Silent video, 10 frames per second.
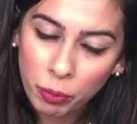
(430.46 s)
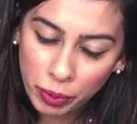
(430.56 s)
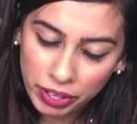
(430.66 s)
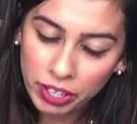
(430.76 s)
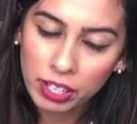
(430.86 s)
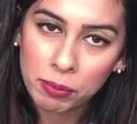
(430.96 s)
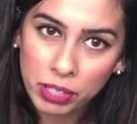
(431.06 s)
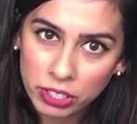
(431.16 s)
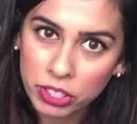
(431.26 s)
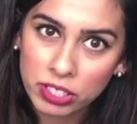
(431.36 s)
wearing
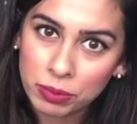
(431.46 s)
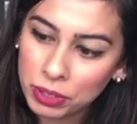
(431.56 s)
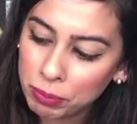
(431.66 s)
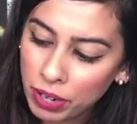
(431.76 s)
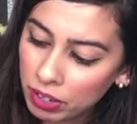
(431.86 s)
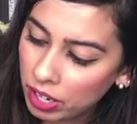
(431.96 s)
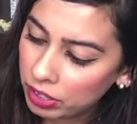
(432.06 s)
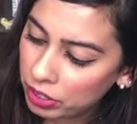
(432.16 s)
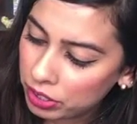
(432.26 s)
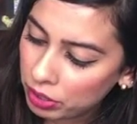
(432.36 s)
blushes with brown
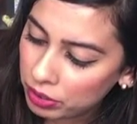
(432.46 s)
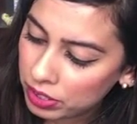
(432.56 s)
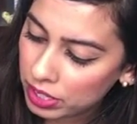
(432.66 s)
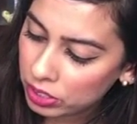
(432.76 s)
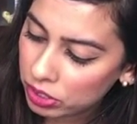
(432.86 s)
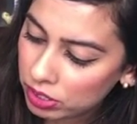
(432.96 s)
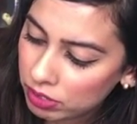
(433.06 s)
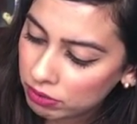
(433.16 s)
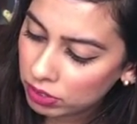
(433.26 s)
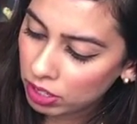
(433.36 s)
undertones. They
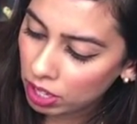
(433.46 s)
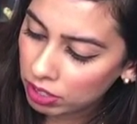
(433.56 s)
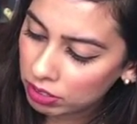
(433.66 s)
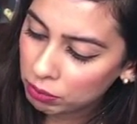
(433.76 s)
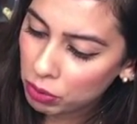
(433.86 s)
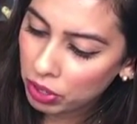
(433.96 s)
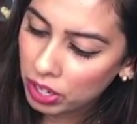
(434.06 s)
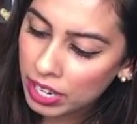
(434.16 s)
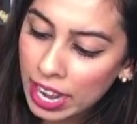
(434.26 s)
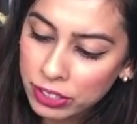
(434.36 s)
just look
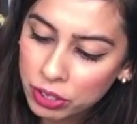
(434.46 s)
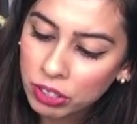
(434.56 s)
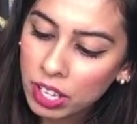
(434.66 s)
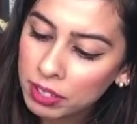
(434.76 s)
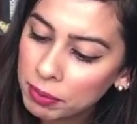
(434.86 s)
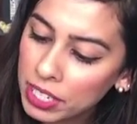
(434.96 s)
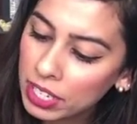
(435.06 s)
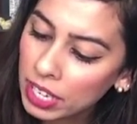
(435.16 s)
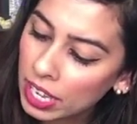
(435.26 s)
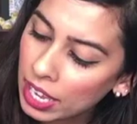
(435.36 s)
more natural on
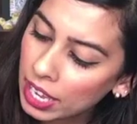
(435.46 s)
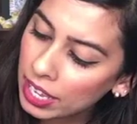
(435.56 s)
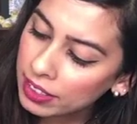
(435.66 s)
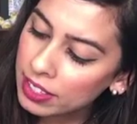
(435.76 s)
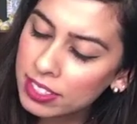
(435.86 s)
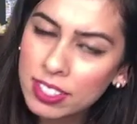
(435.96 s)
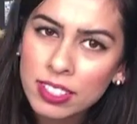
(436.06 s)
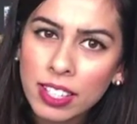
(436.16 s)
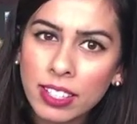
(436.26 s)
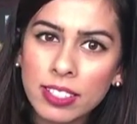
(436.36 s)
me. And this
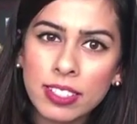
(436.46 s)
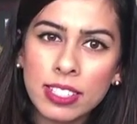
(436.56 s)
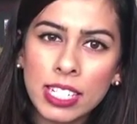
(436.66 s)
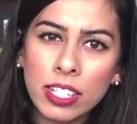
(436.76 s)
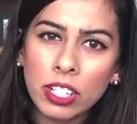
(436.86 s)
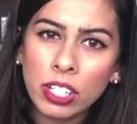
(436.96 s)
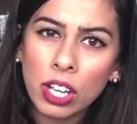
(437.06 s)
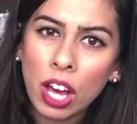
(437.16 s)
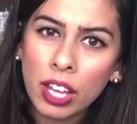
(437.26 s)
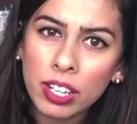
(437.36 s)
is like a
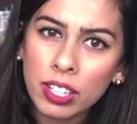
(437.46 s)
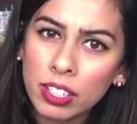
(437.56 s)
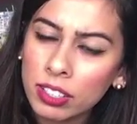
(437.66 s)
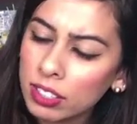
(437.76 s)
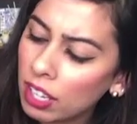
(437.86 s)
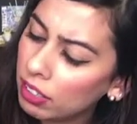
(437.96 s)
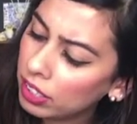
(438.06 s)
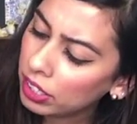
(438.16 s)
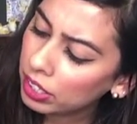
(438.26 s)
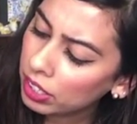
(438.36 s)
terracotta
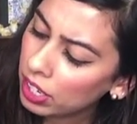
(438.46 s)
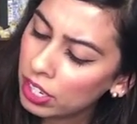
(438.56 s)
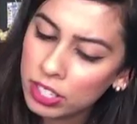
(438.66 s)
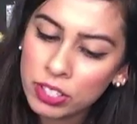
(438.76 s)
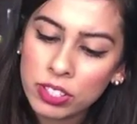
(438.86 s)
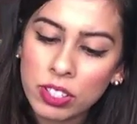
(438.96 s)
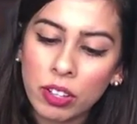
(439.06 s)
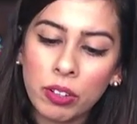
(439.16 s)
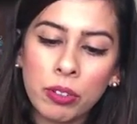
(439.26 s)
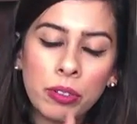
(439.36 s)
color.
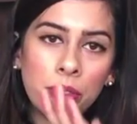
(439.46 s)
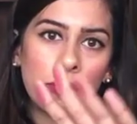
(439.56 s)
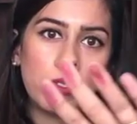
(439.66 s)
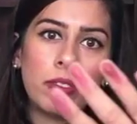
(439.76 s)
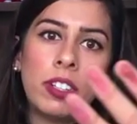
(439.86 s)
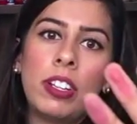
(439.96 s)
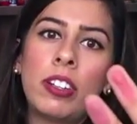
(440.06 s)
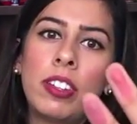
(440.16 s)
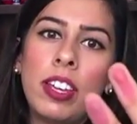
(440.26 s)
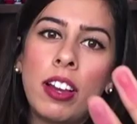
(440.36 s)
So
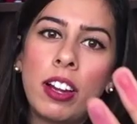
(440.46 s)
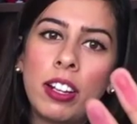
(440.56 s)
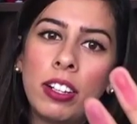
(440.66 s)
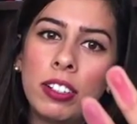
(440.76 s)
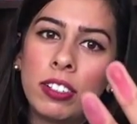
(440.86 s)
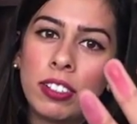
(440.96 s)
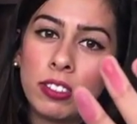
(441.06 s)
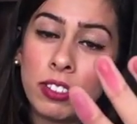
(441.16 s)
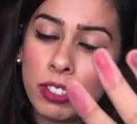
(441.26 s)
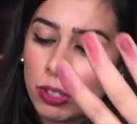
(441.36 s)
here they are.
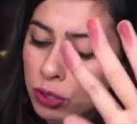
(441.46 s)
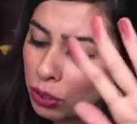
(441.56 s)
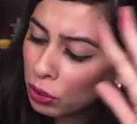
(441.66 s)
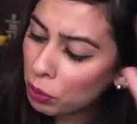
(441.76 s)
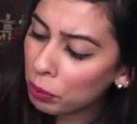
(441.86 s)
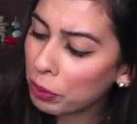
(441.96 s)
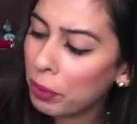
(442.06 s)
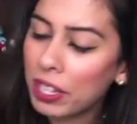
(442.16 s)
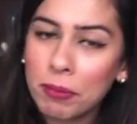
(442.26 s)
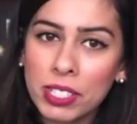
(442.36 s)
They're super
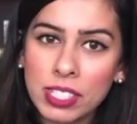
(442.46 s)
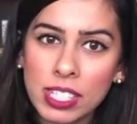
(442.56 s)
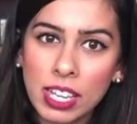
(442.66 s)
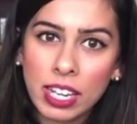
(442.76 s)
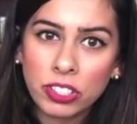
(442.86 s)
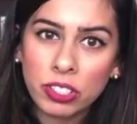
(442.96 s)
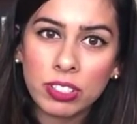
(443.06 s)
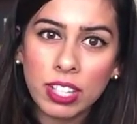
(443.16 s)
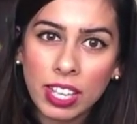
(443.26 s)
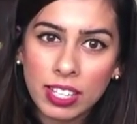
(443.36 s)
pigmented. I
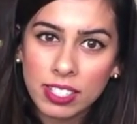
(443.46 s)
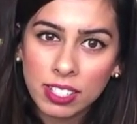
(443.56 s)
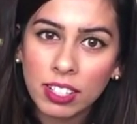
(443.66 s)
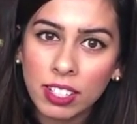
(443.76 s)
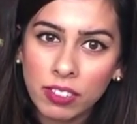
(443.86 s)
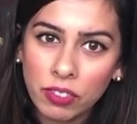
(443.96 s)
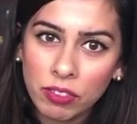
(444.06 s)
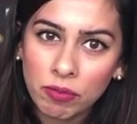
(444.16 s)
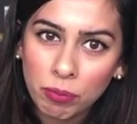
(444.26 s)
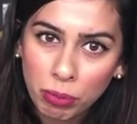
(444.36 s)
didn't
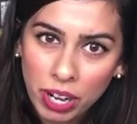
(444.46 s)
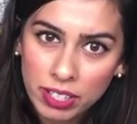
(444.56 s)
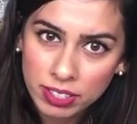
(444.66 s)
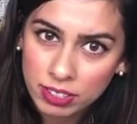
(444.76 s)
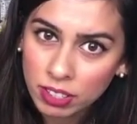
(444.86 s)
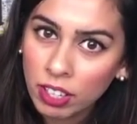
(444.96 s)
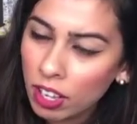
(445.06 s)
even press